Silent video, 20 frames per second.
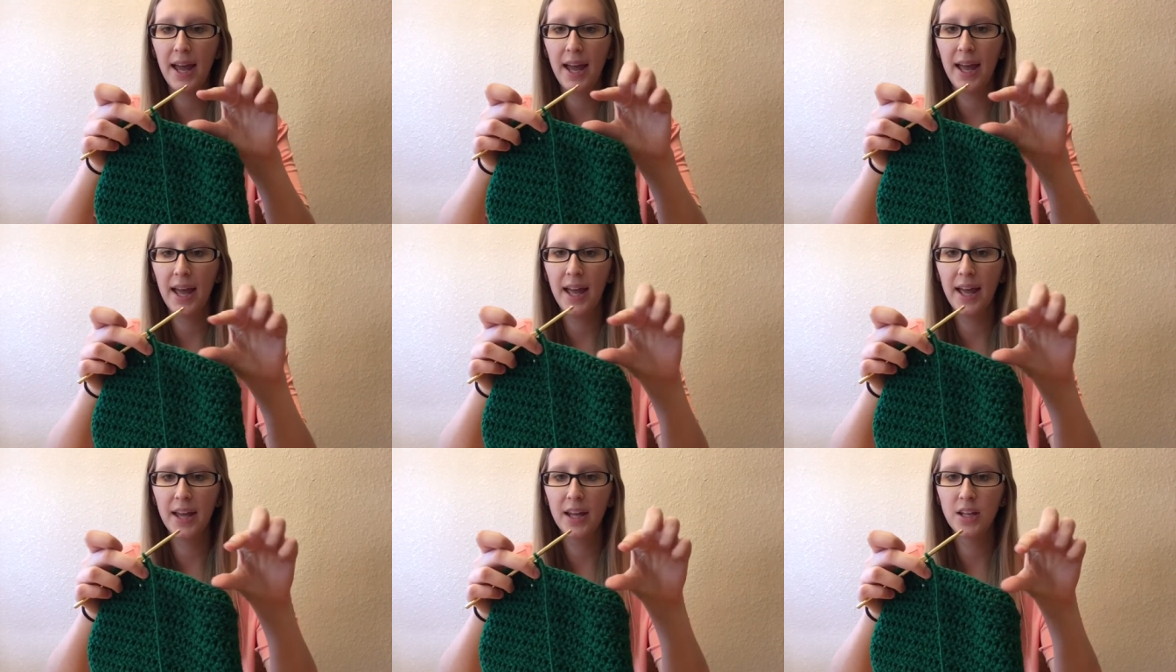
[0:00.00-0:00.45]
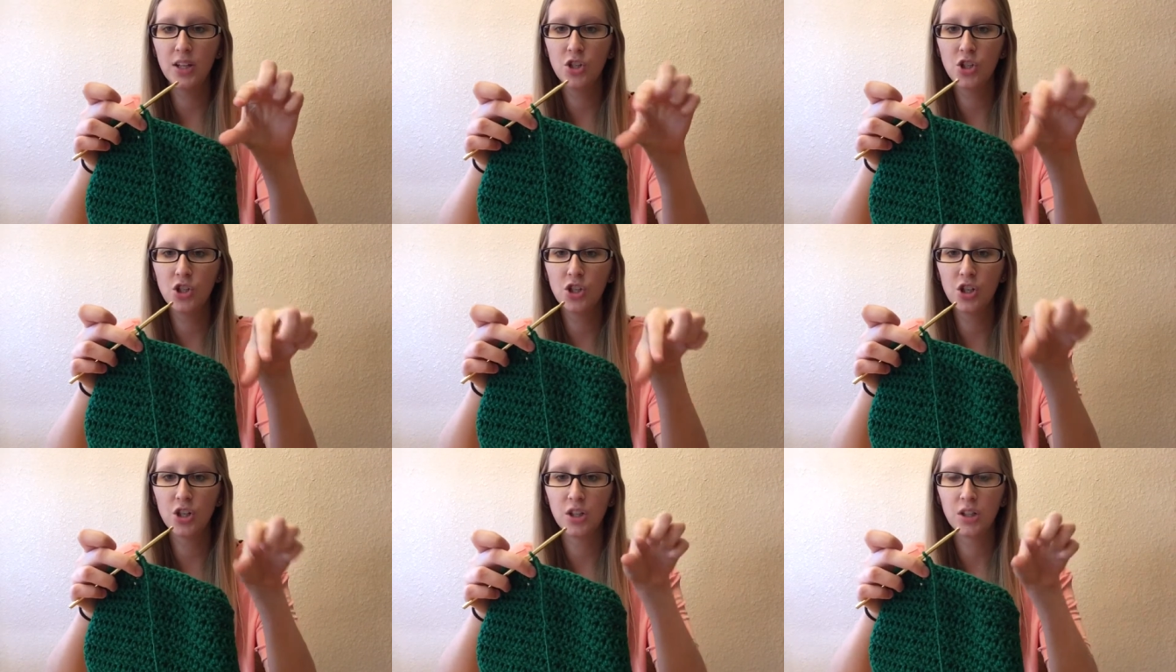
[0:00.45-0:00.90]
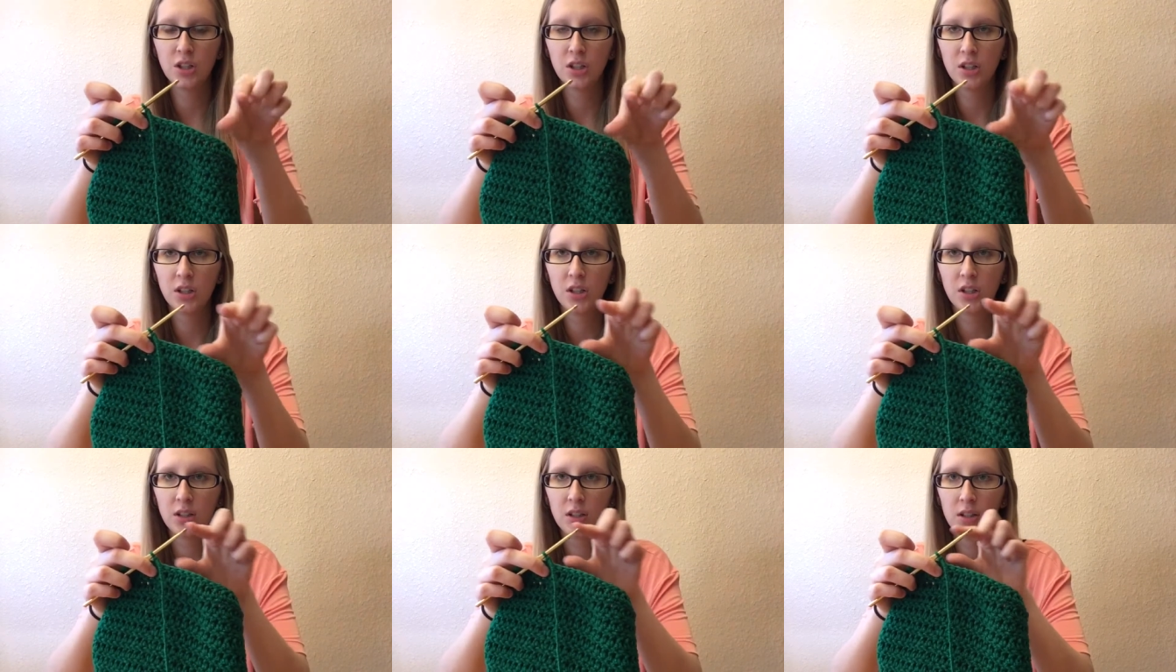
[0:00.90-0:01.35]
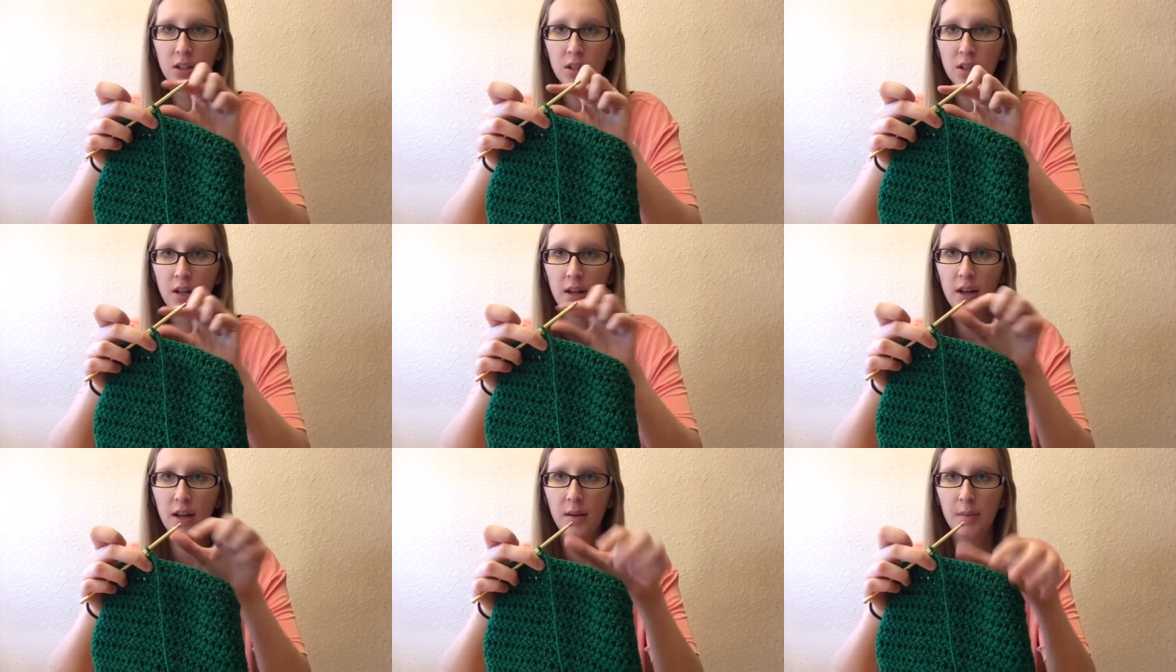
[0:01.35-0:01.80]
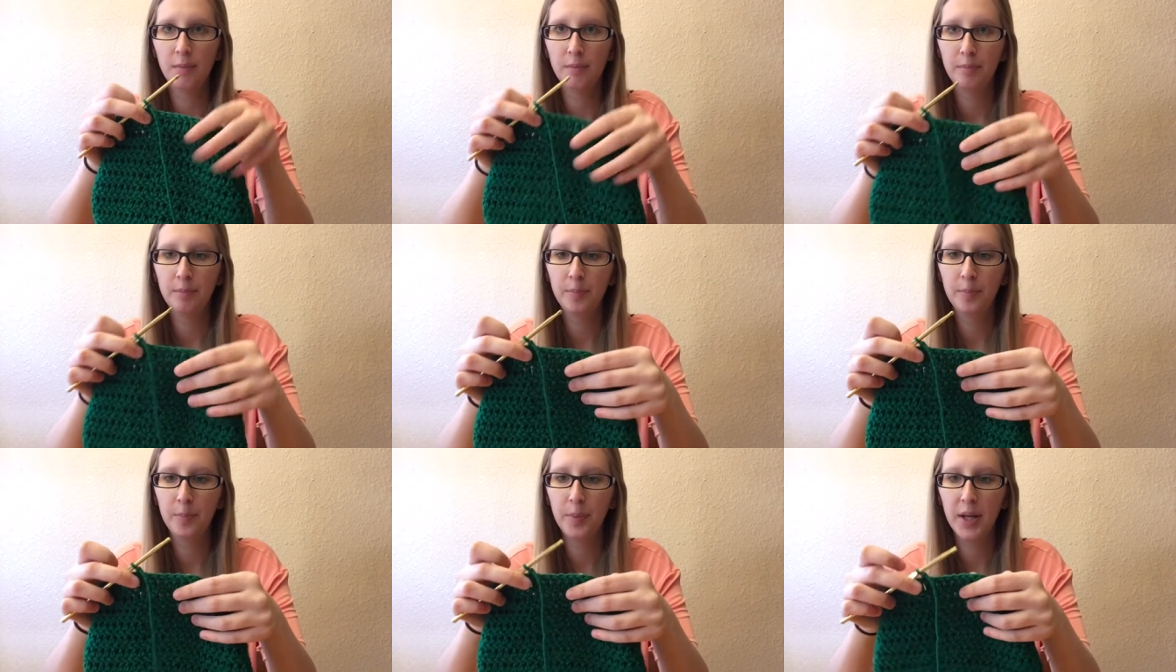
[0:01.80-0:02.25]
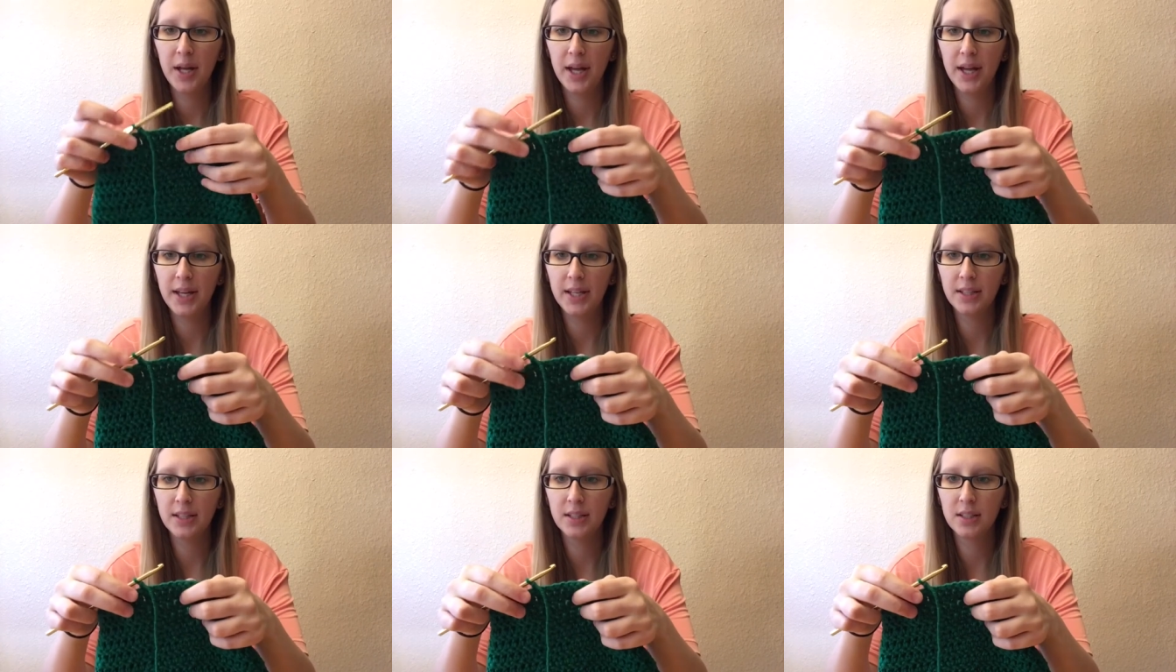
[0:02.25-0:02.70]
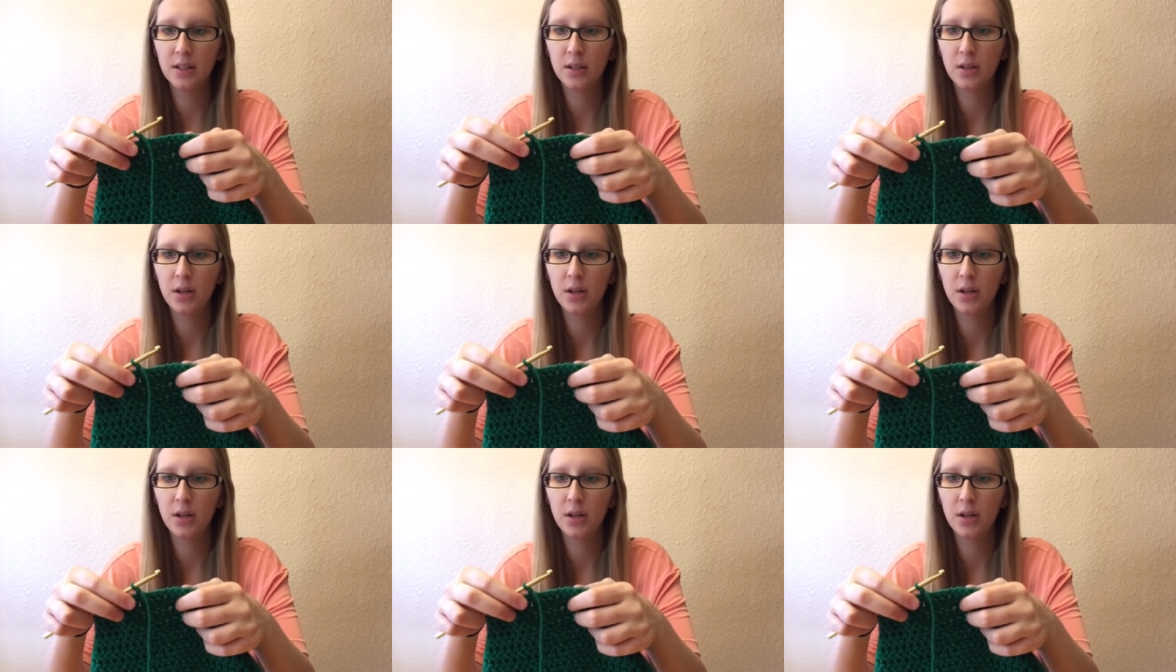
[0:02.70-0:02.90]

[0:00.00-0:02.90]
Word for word: edge, but,